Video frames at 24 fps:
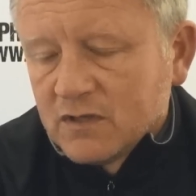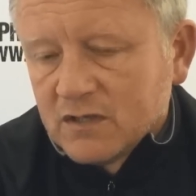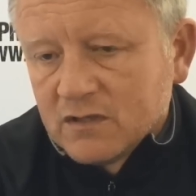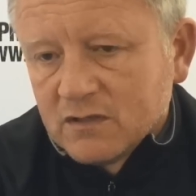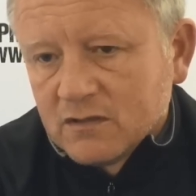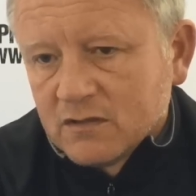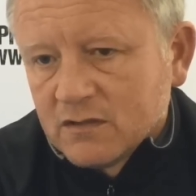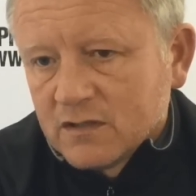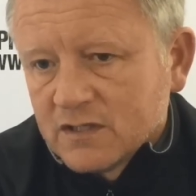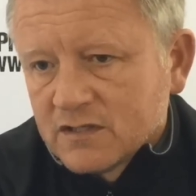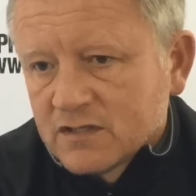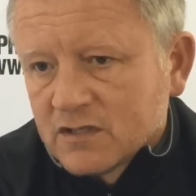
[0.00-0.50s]

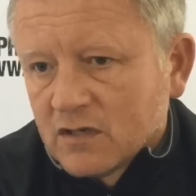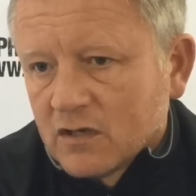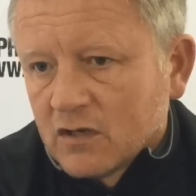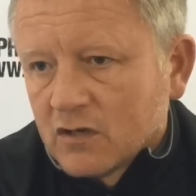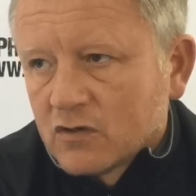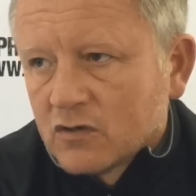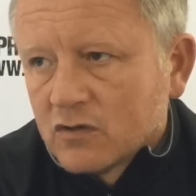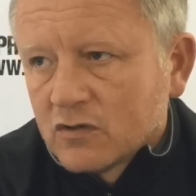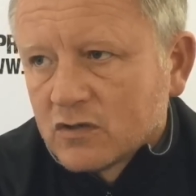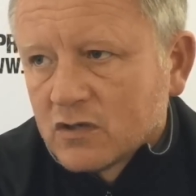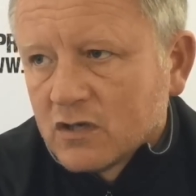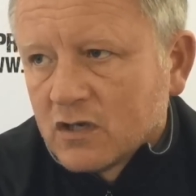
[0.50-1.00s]
And there's a lot
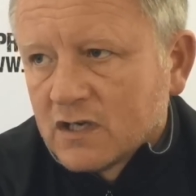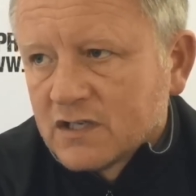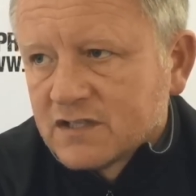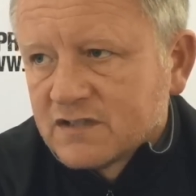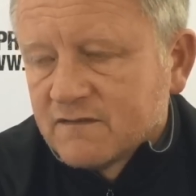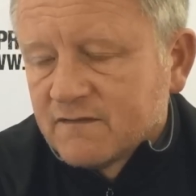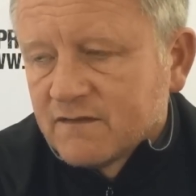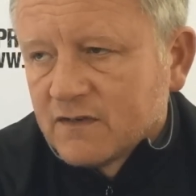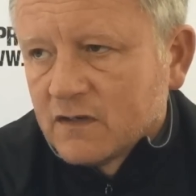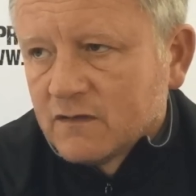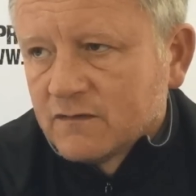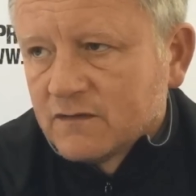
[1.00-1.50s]
of good guys
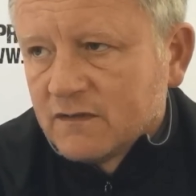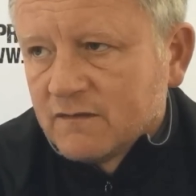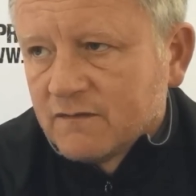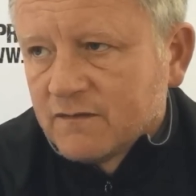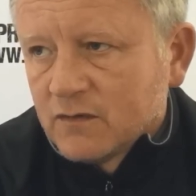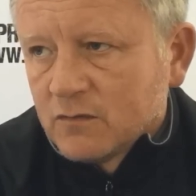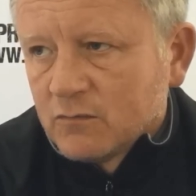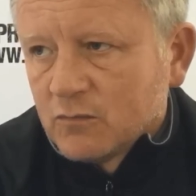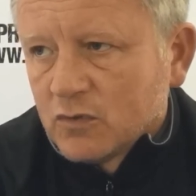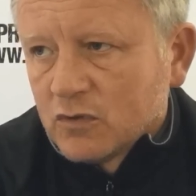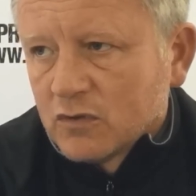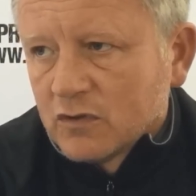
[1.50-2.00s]
involved in
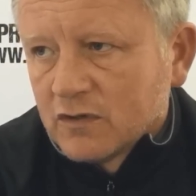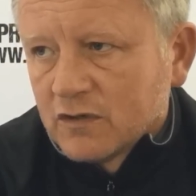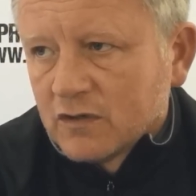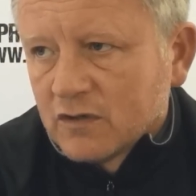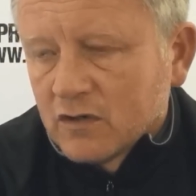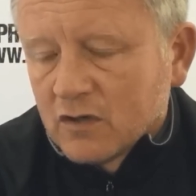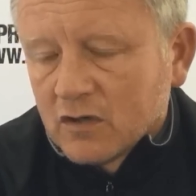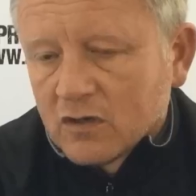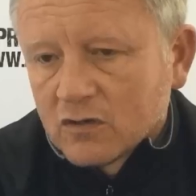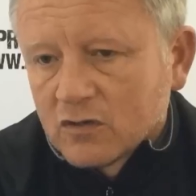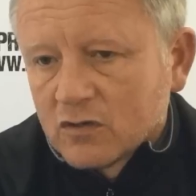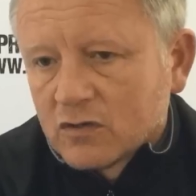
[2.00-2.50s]
football,
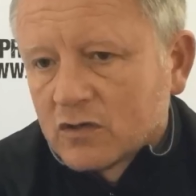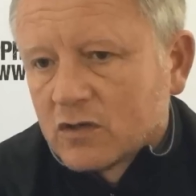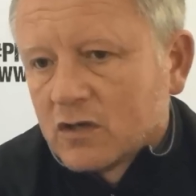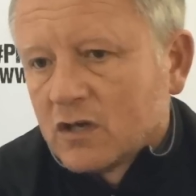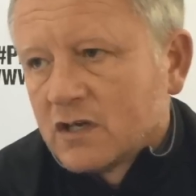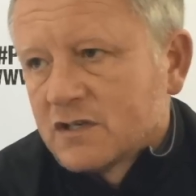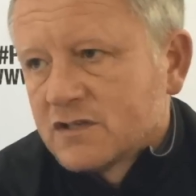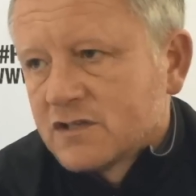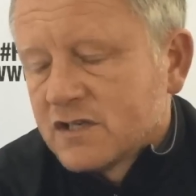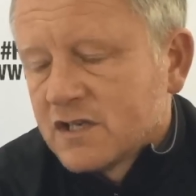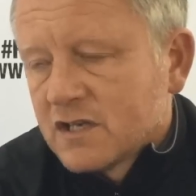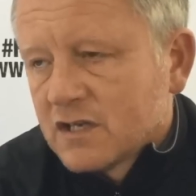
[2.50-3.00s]
and a lot of good
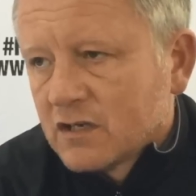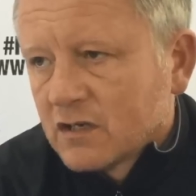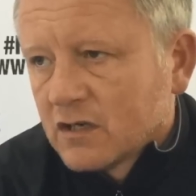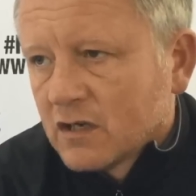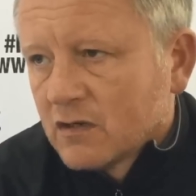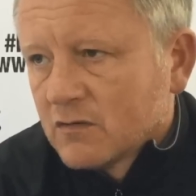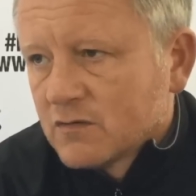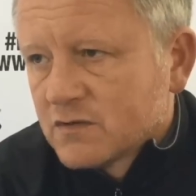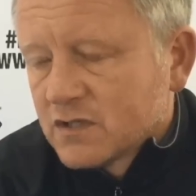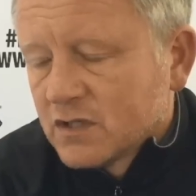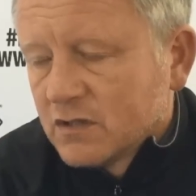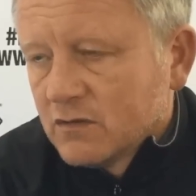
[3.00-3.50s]
guys that you can
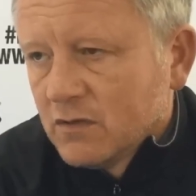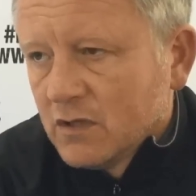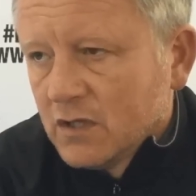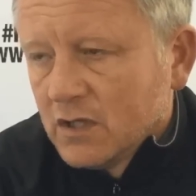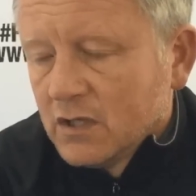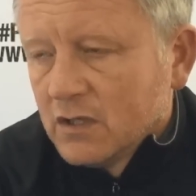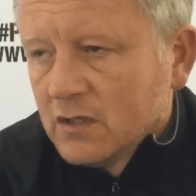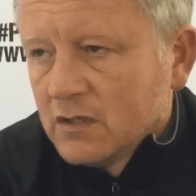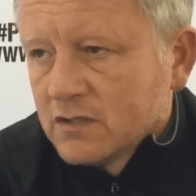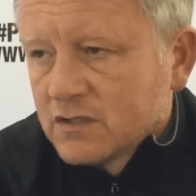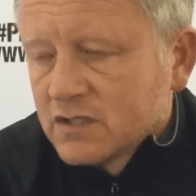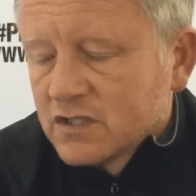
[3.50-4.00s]
go to
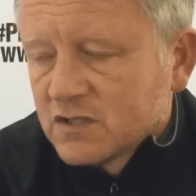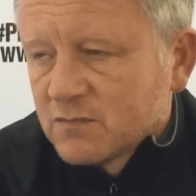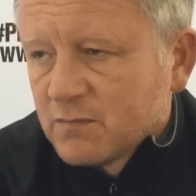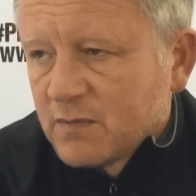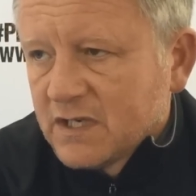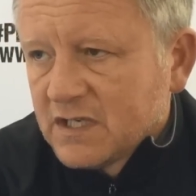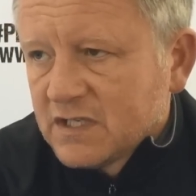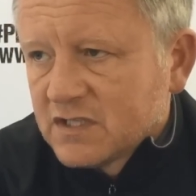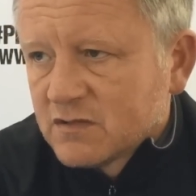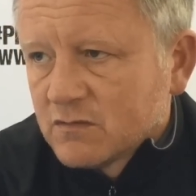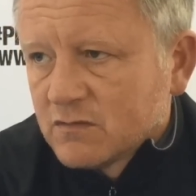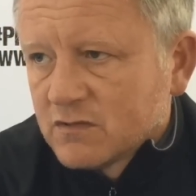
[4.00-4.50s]

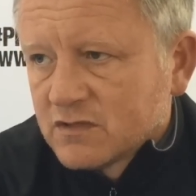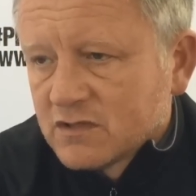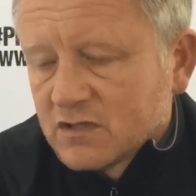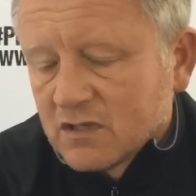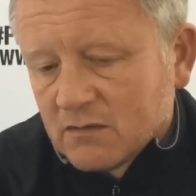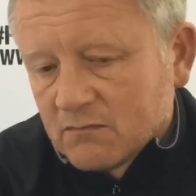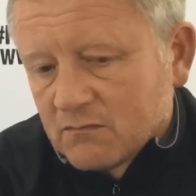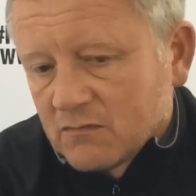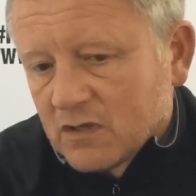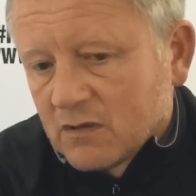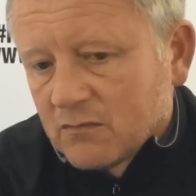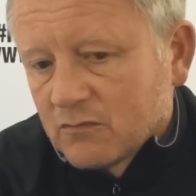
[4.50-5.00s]
speak to us that
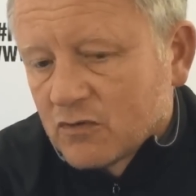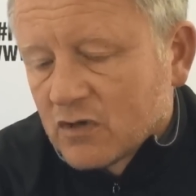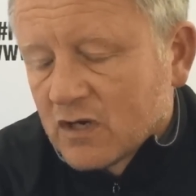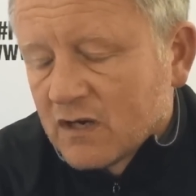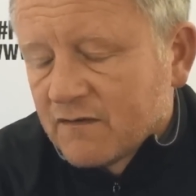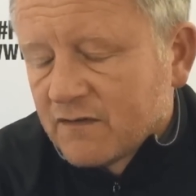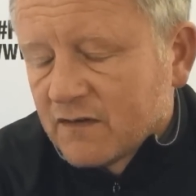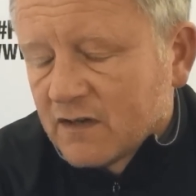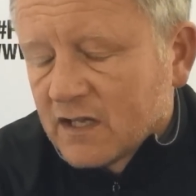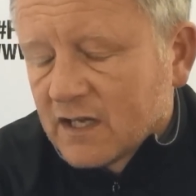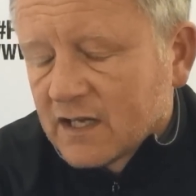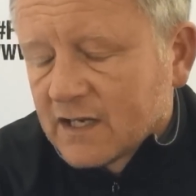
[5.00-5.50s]
I'm
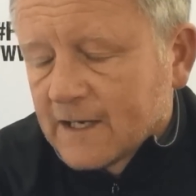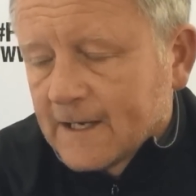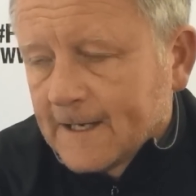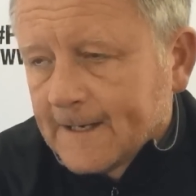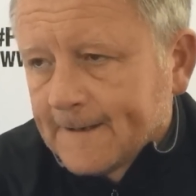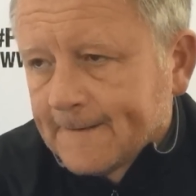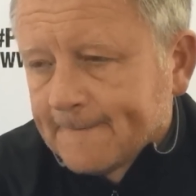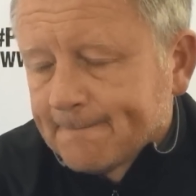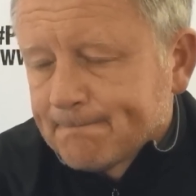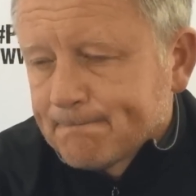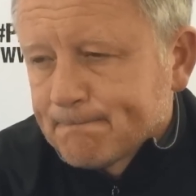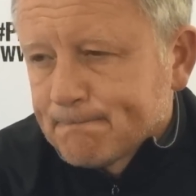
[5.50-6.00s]
grateful that I
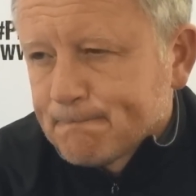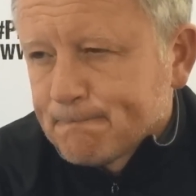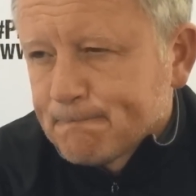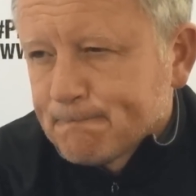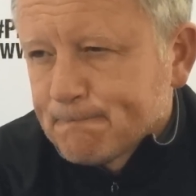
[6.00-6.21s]
can.